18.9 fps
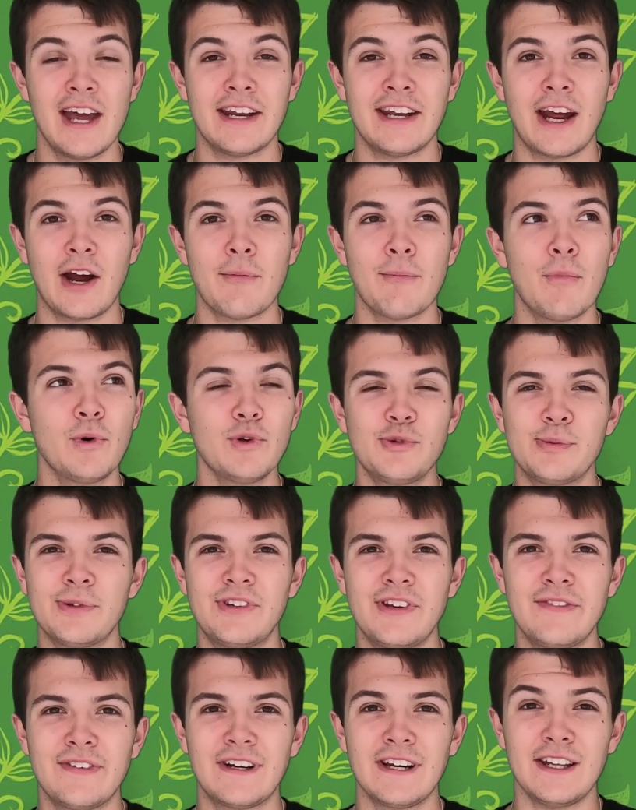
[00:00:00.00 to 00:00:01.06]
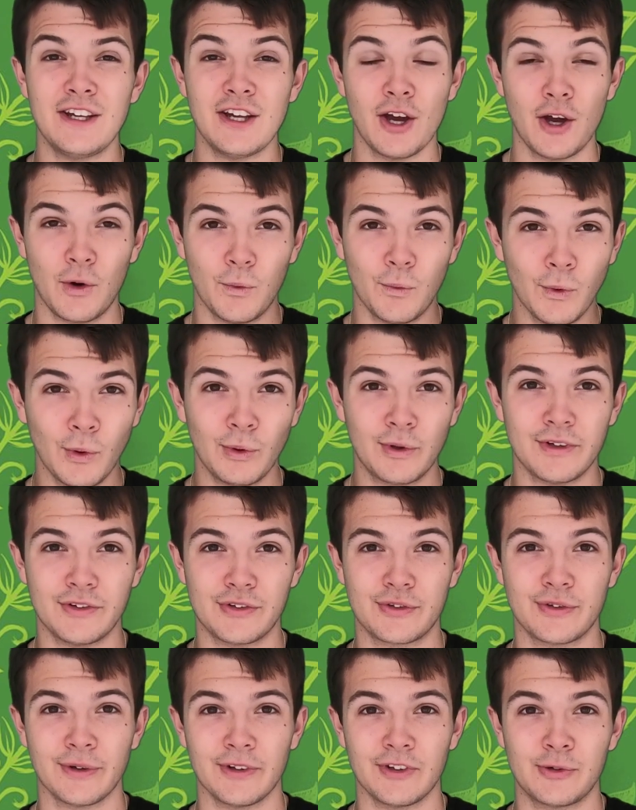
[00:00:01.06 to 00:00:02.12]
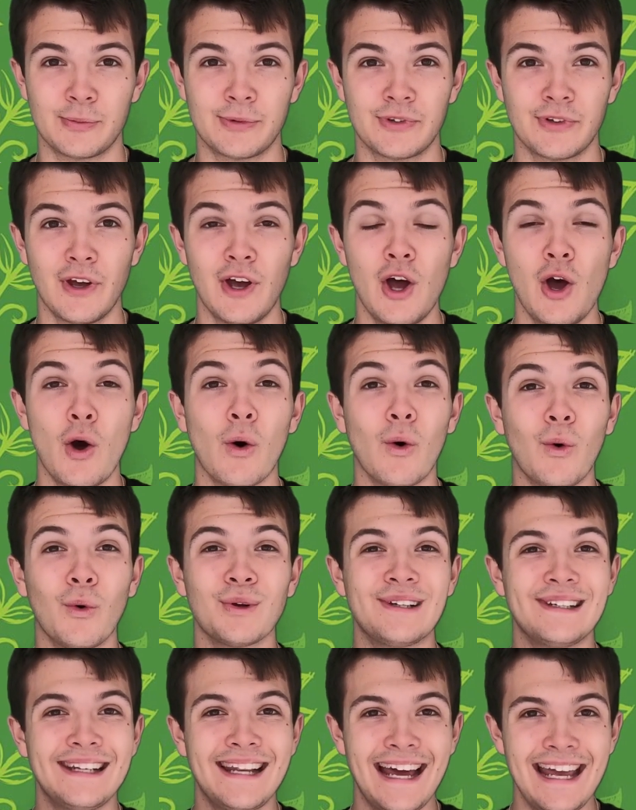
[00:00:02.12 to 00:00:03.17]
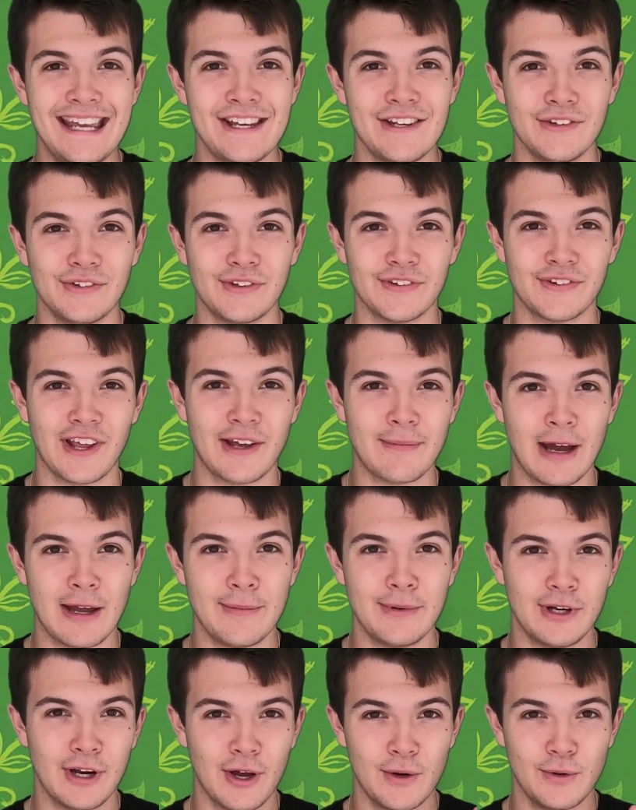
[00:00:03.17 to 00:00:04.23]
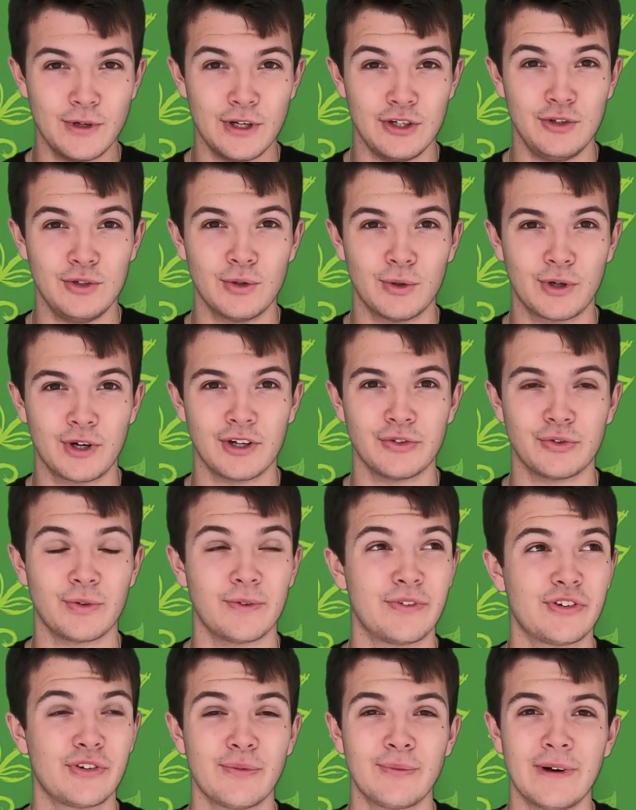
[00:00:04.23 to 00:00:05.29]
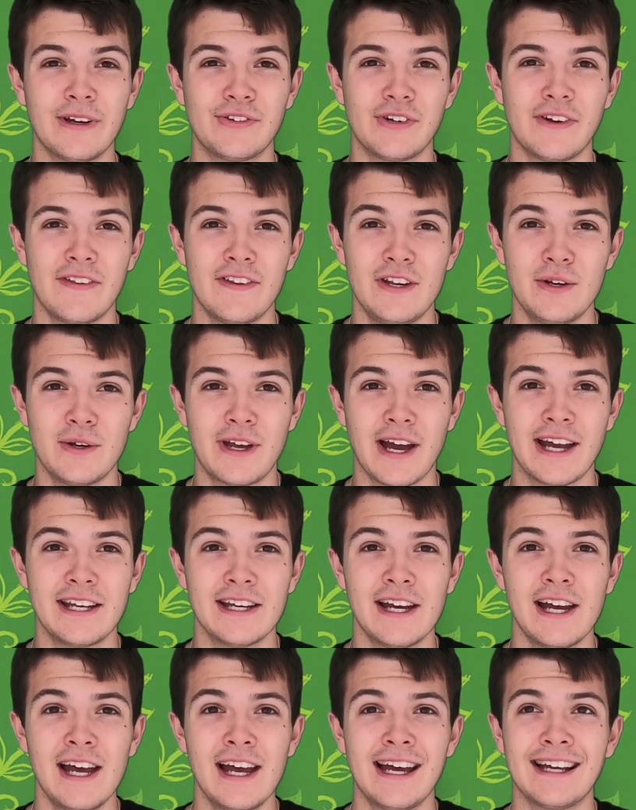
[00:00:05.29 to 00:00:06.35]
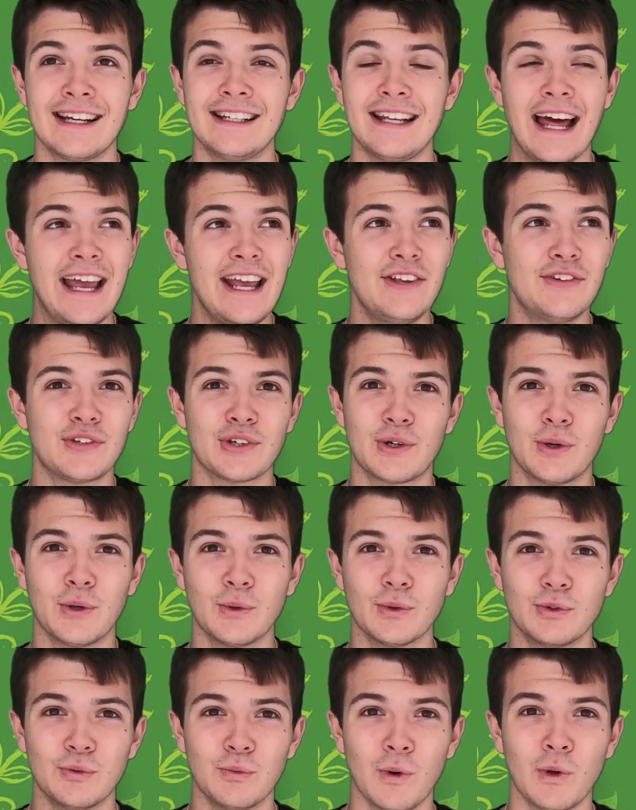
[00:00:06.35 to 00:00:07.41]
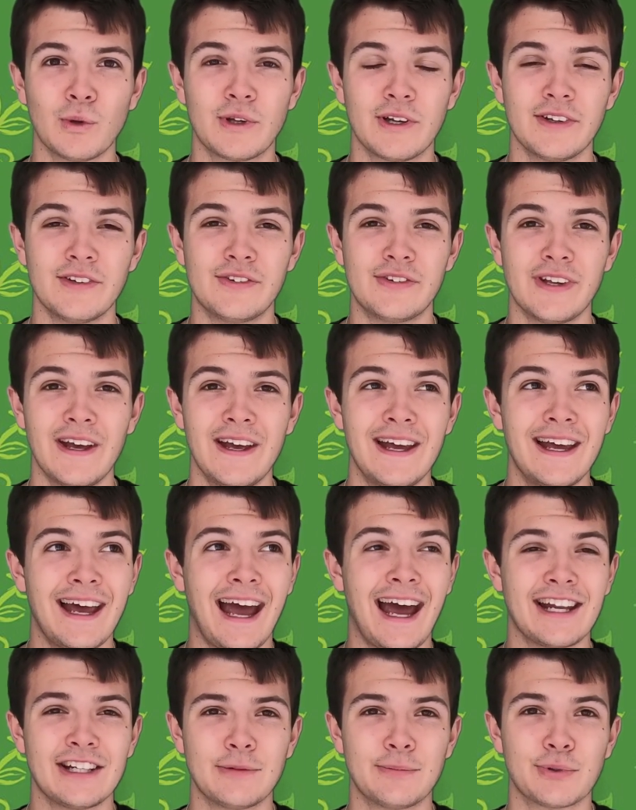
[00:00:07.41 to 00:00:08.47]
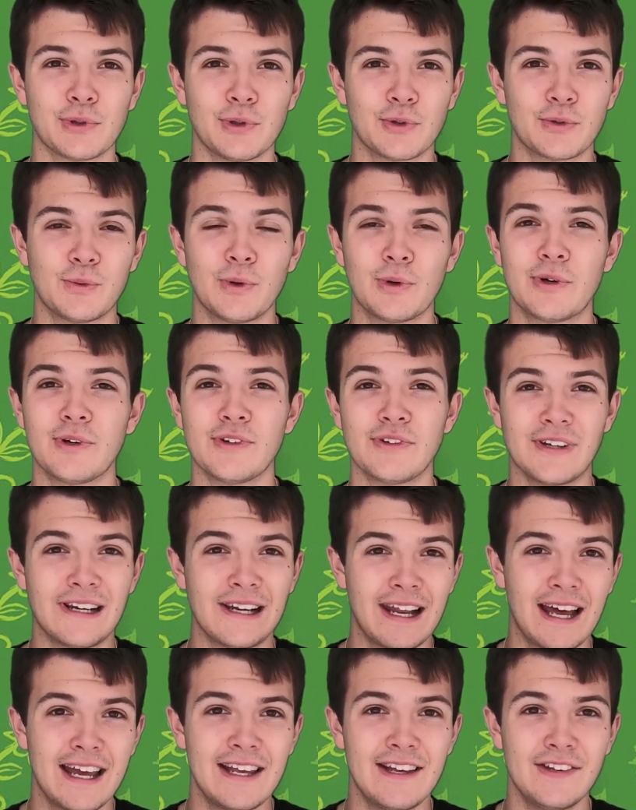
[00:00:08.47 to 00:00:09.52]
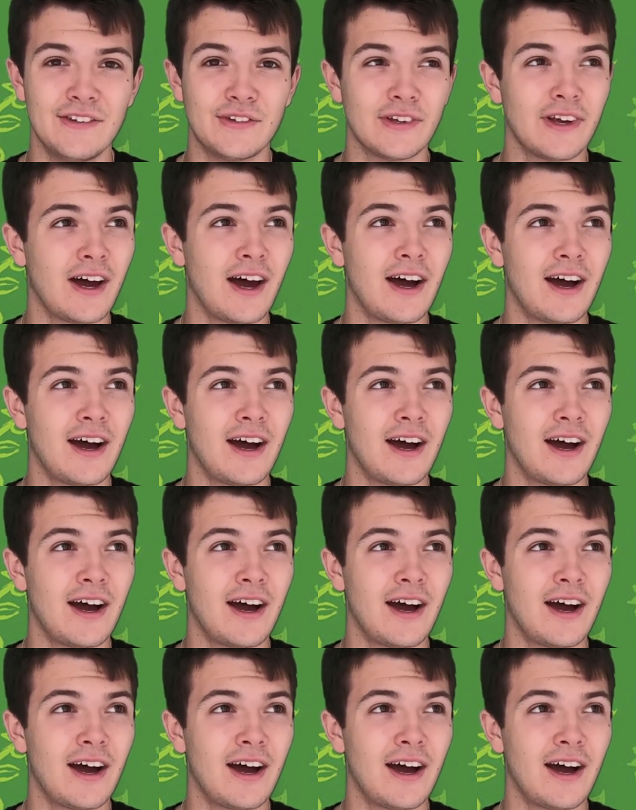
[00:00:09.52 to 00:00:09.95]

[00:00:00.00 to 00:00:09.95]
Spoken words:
Now, more specifically, Walker's crisps, or Lay's as they may be known in your country. For some reason in the UK, Lay's are called Walkers and the broad Walkers are Lay's.